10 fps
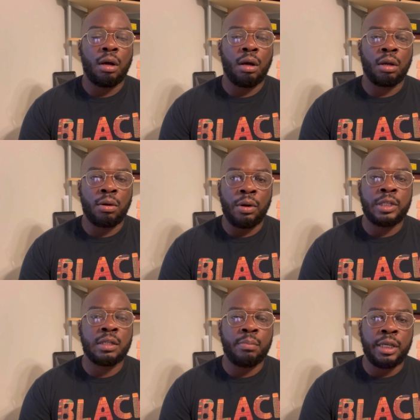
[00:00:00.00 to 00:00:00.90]
are going
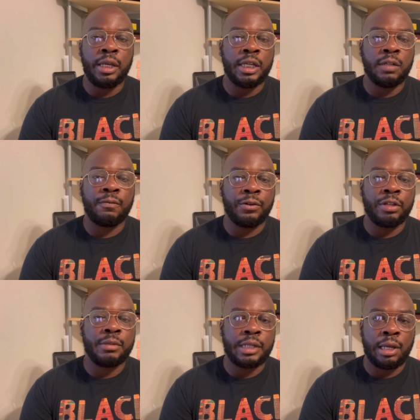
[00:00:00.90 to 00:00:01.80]
to be in it for
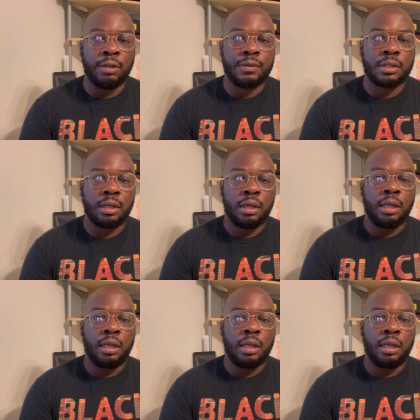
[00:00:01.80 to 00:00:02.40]
themselves.